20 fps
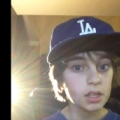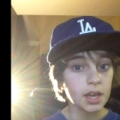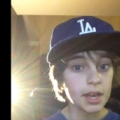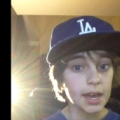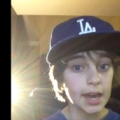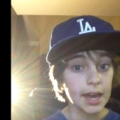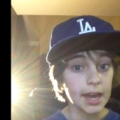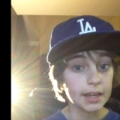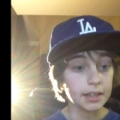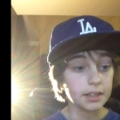
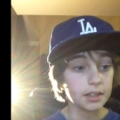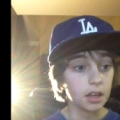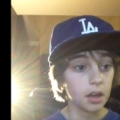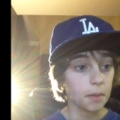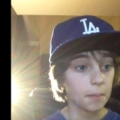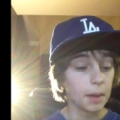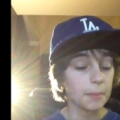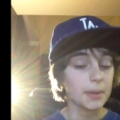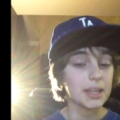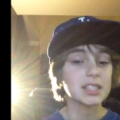And
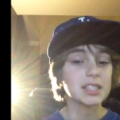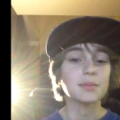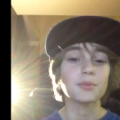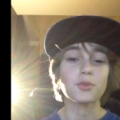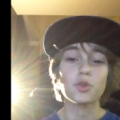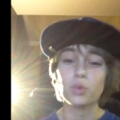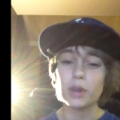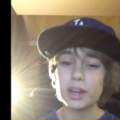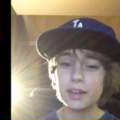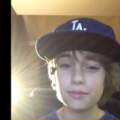I made some
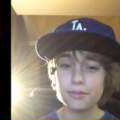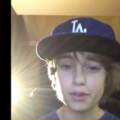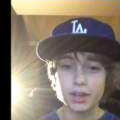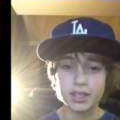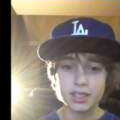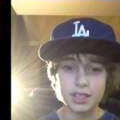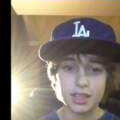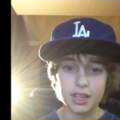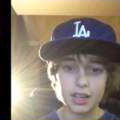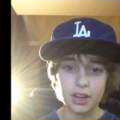great
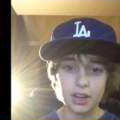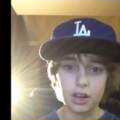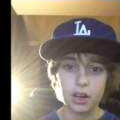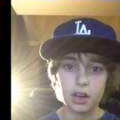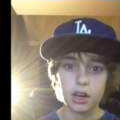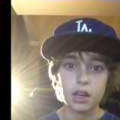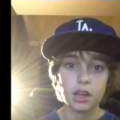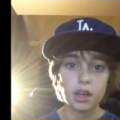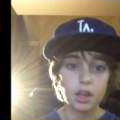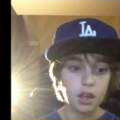friends there.
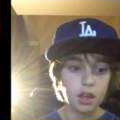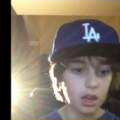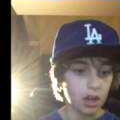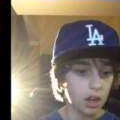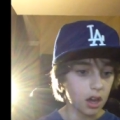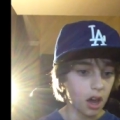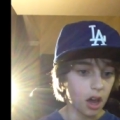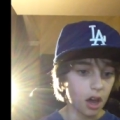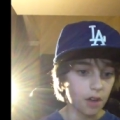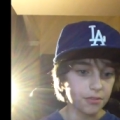
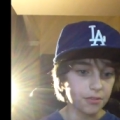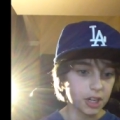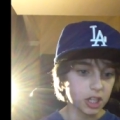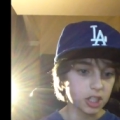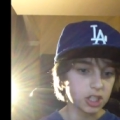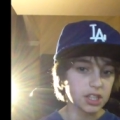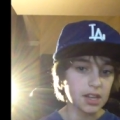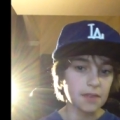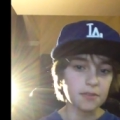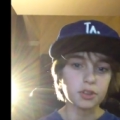
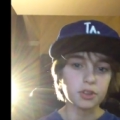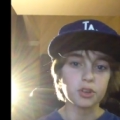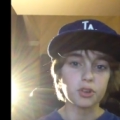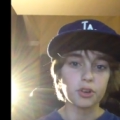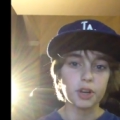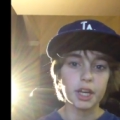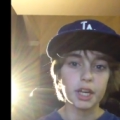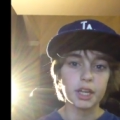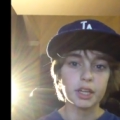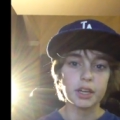finished 7th
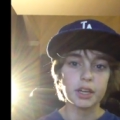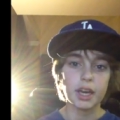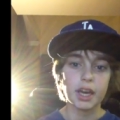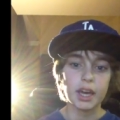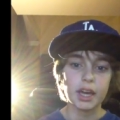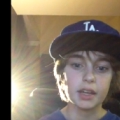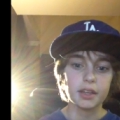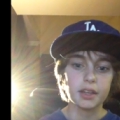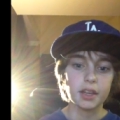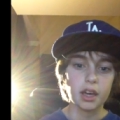grade
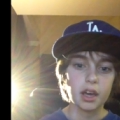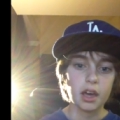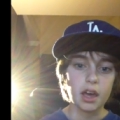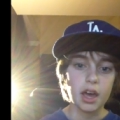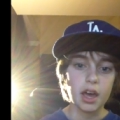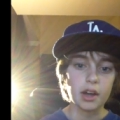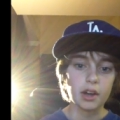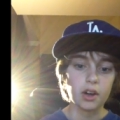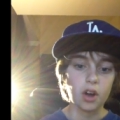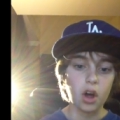and
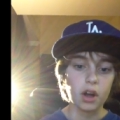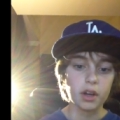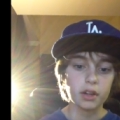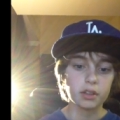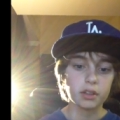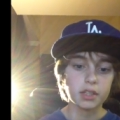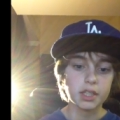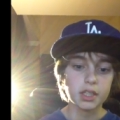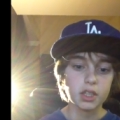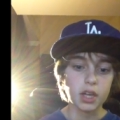headed on
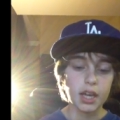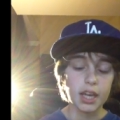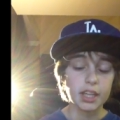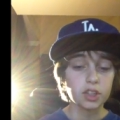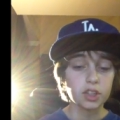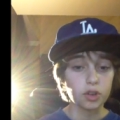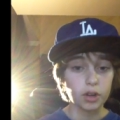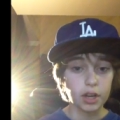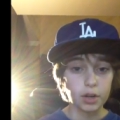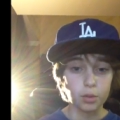to
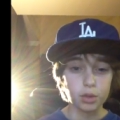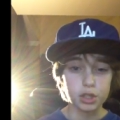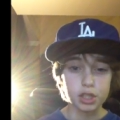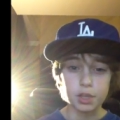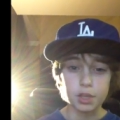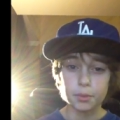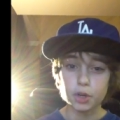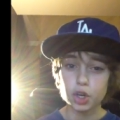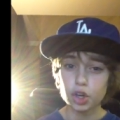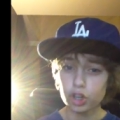8th grade, which
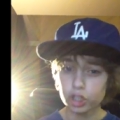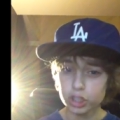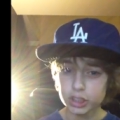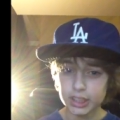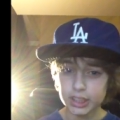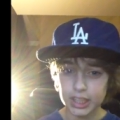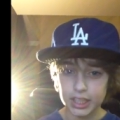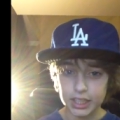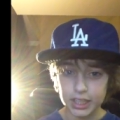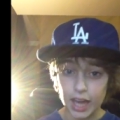I'm
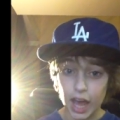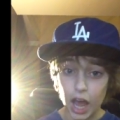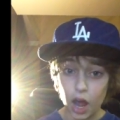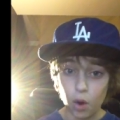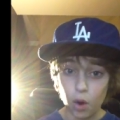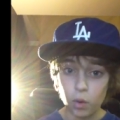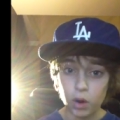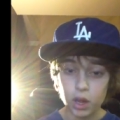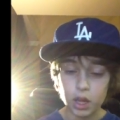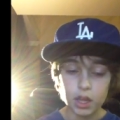currently in
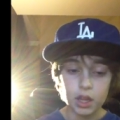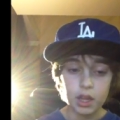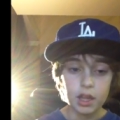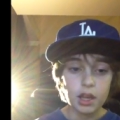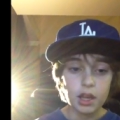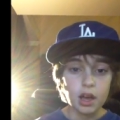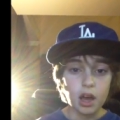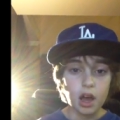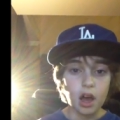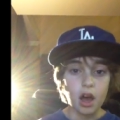now.
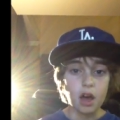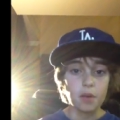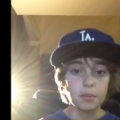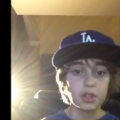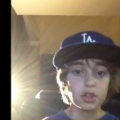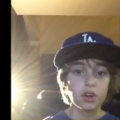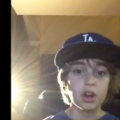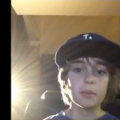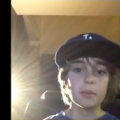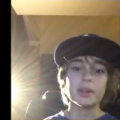I
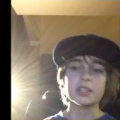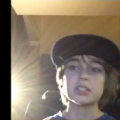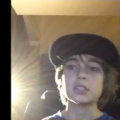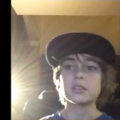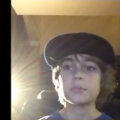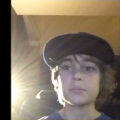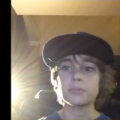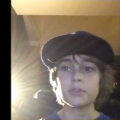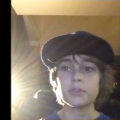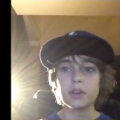
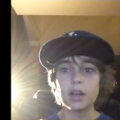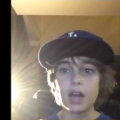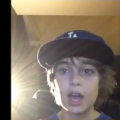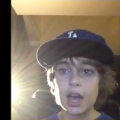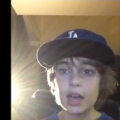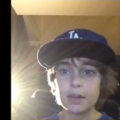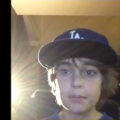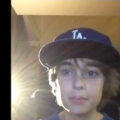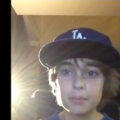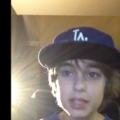
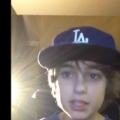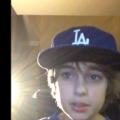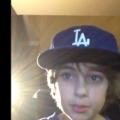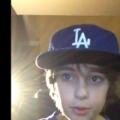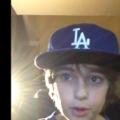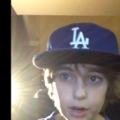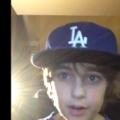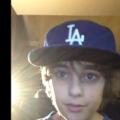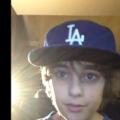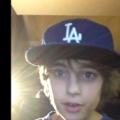had made
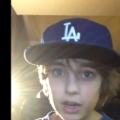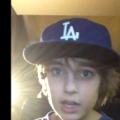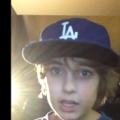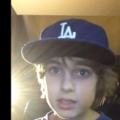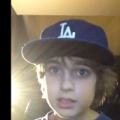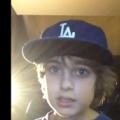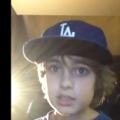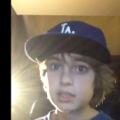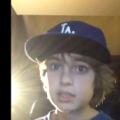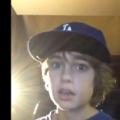some great
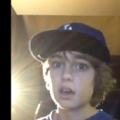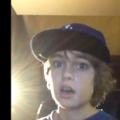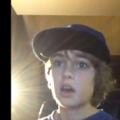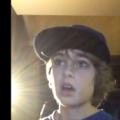friends.